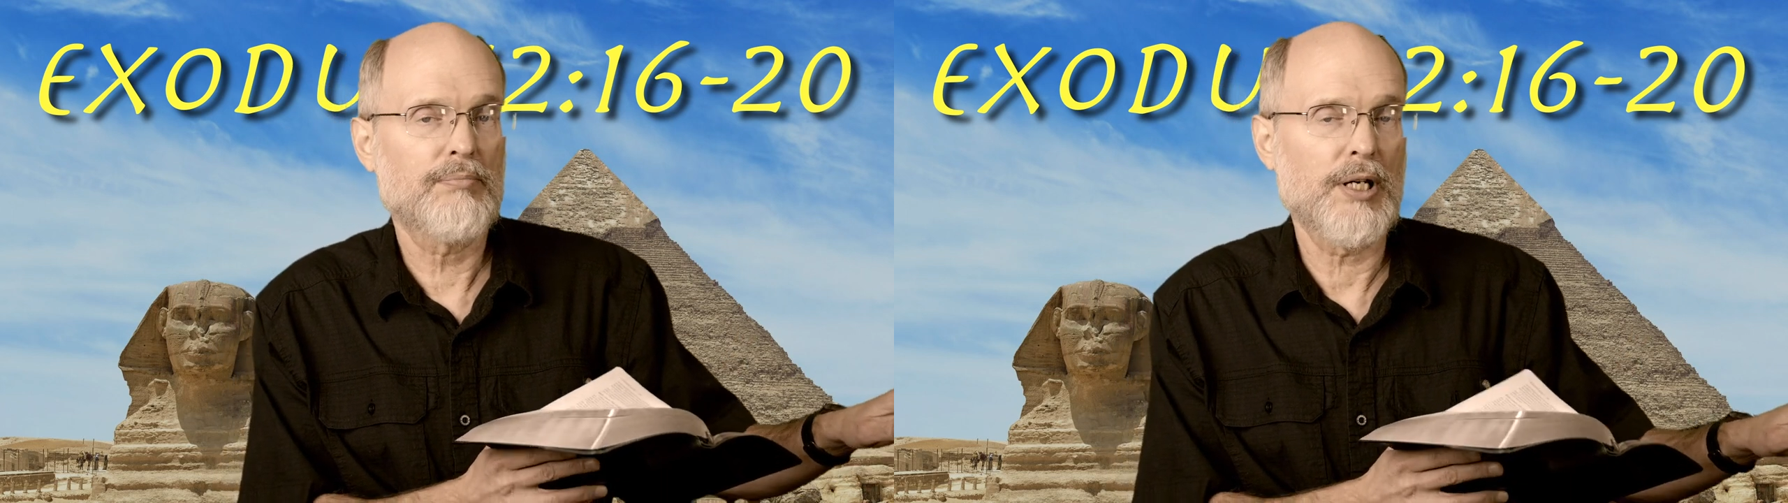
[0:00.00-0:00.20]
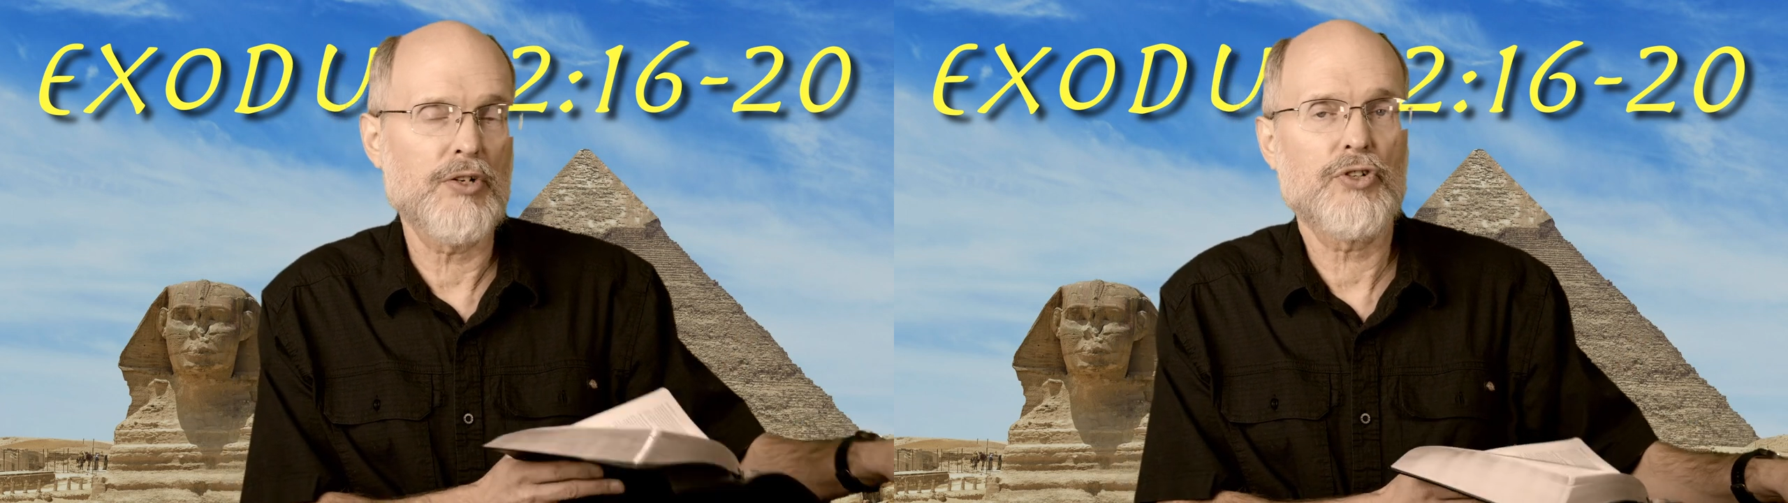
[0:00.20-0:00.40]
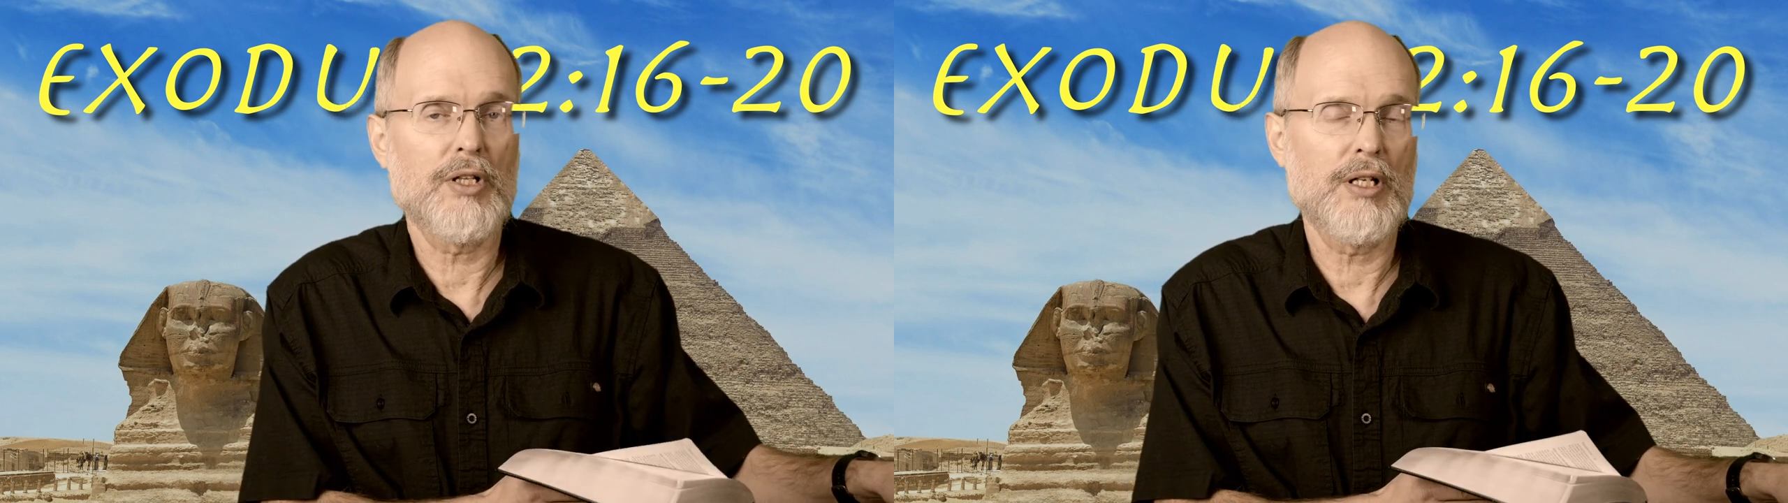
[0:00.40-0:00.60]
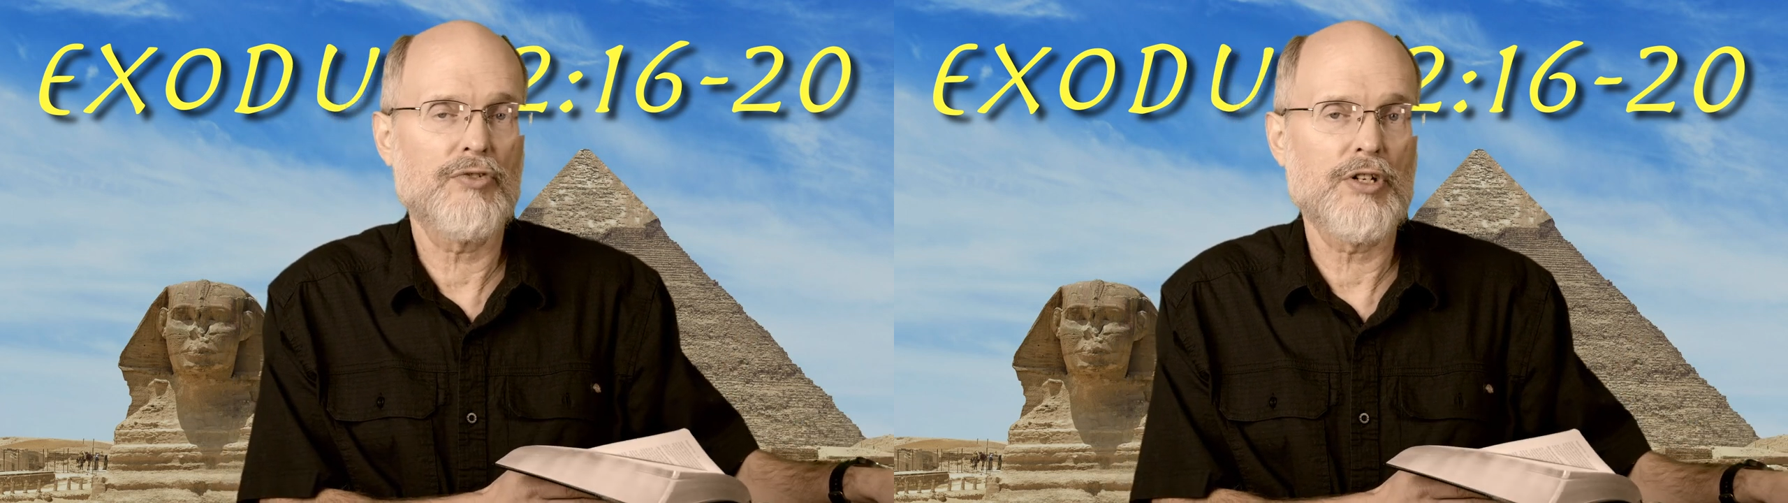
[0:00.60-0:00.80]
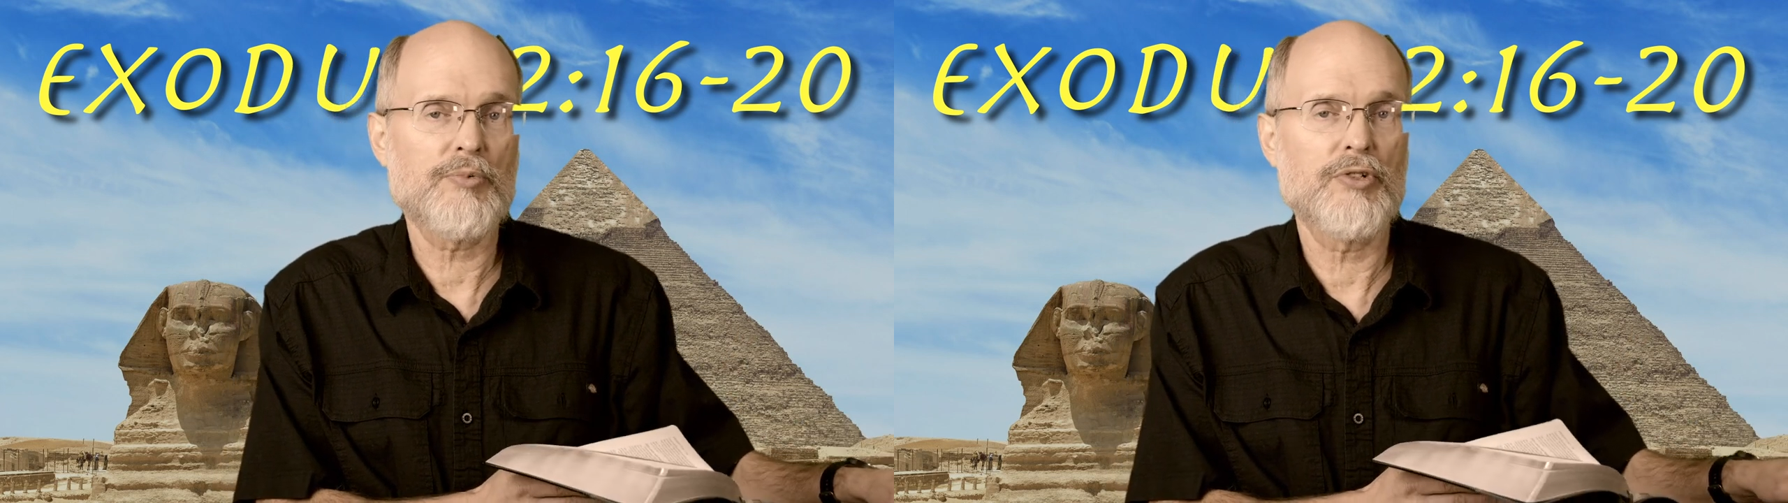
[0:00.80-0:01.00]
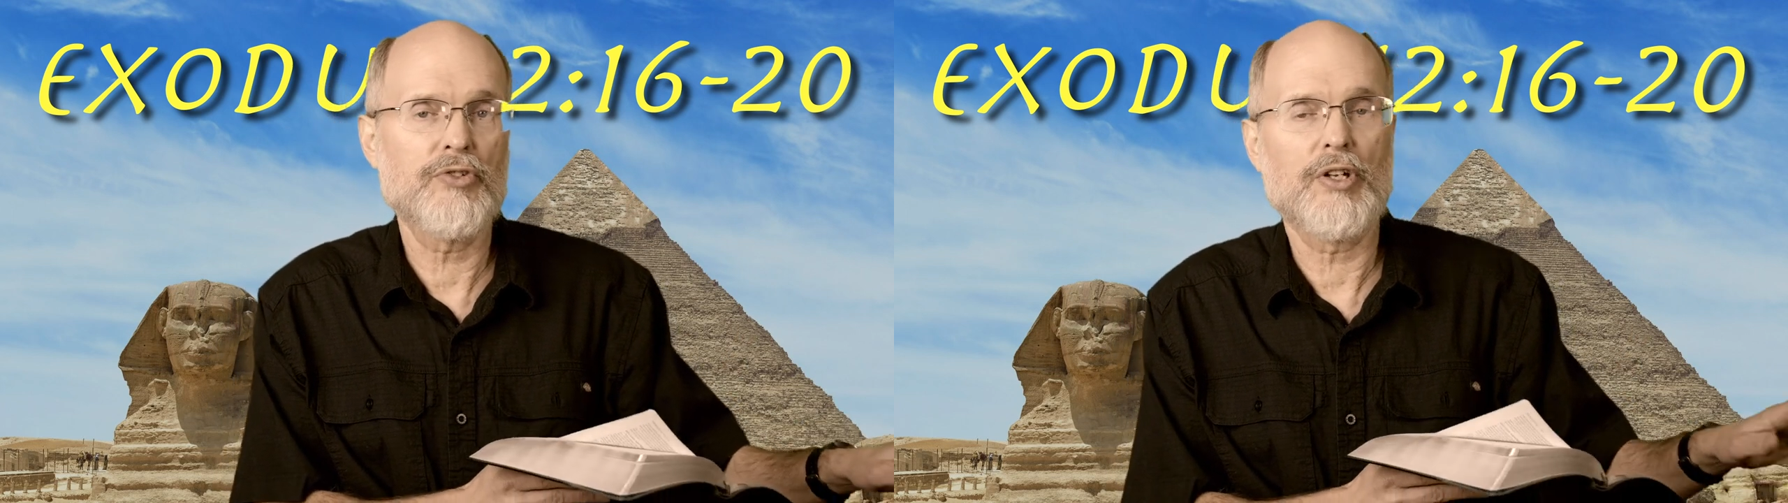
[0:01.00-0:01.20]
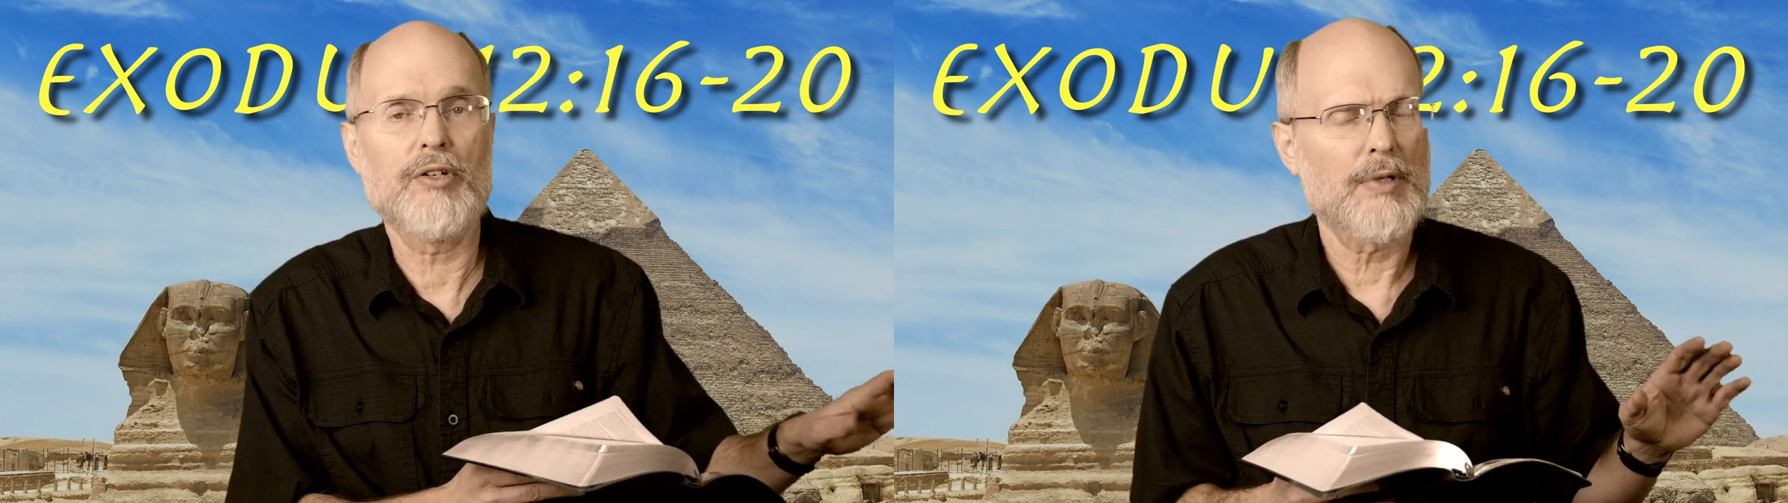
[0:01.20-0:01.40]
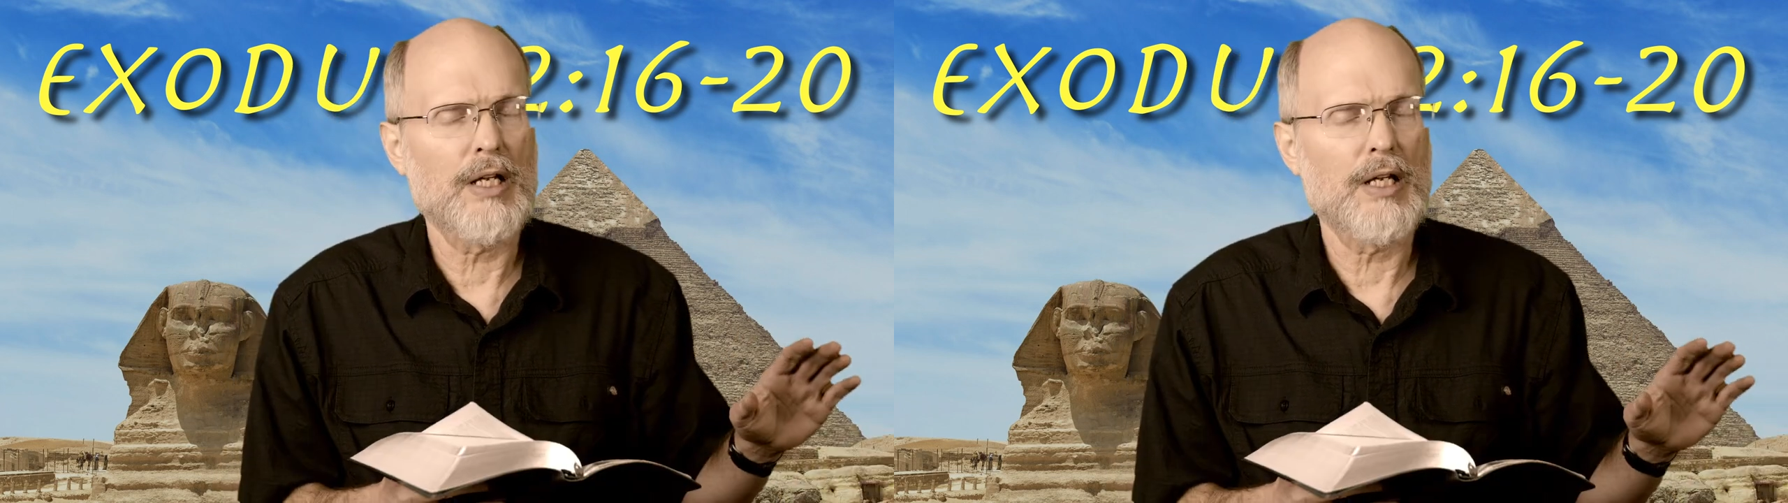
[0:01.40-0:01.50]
punishing the Egyptians and,